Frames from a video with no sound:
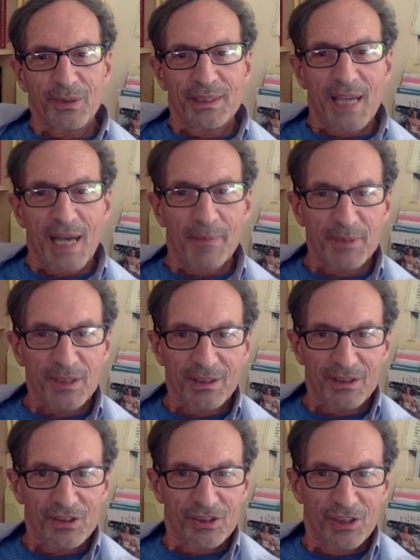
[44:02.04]
adapt
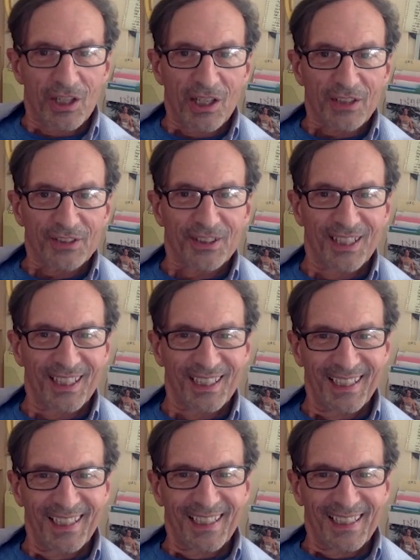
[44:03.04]
Gestalt.
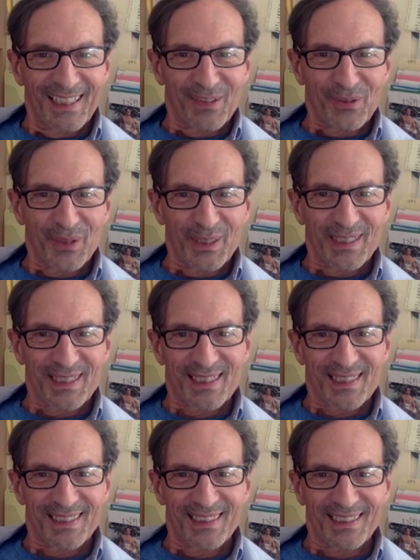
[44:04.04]
It was
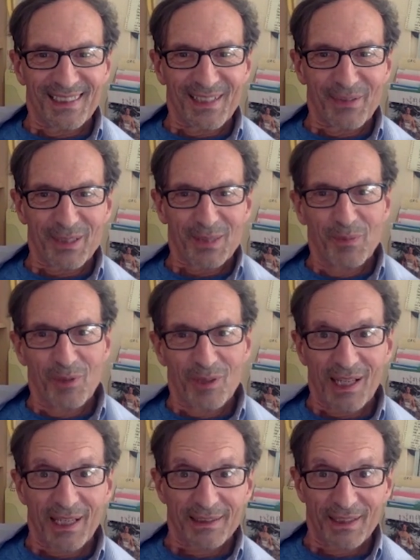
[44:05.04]
uh, it was more
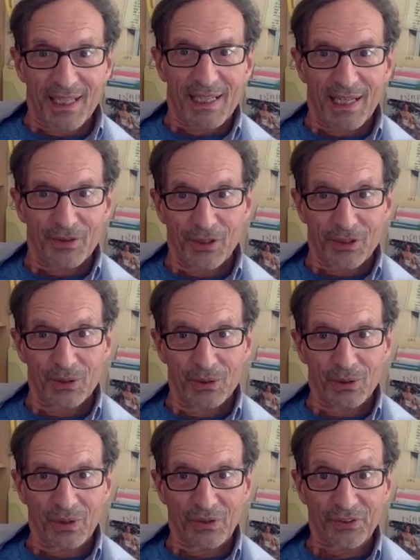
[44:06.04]
like they had the
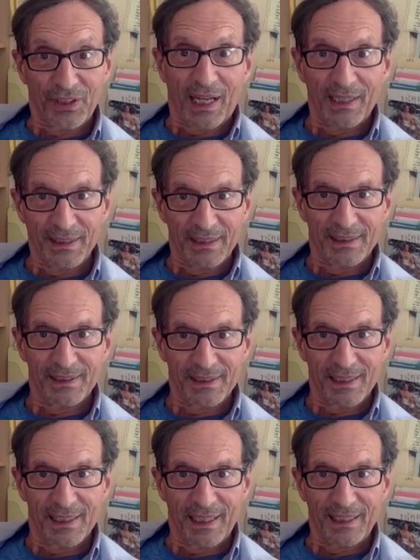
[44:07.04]
tools that I needed to
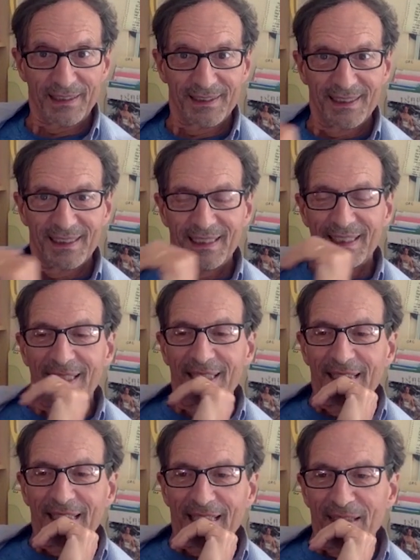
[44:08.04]
get.
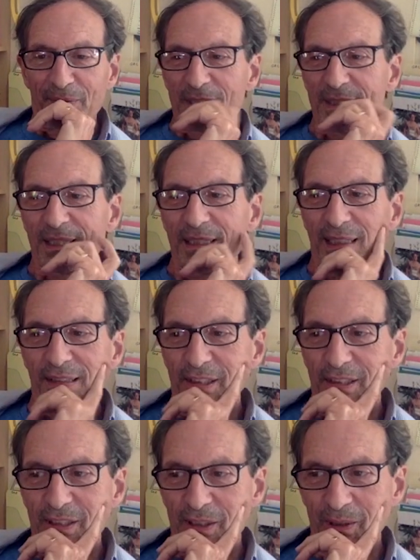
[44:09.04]
And once I got
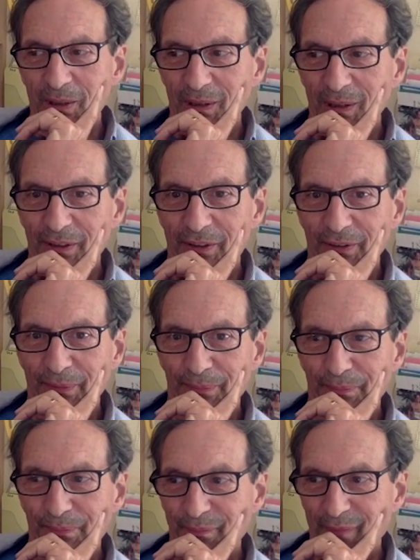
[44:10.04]
the tools,
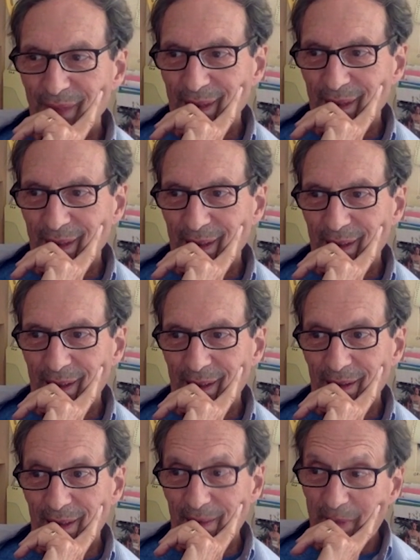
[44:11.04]
uh,
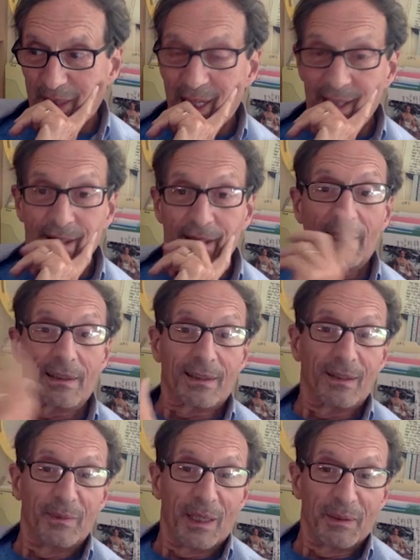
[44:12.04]
began to get
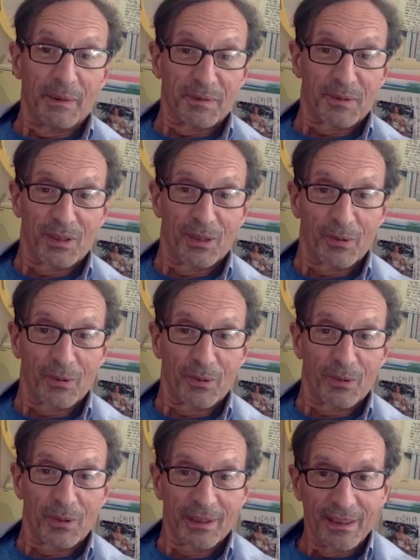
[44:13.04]
them. I mean, still
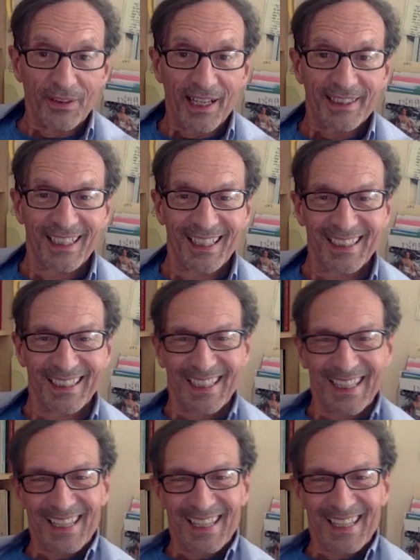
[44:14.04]
working on that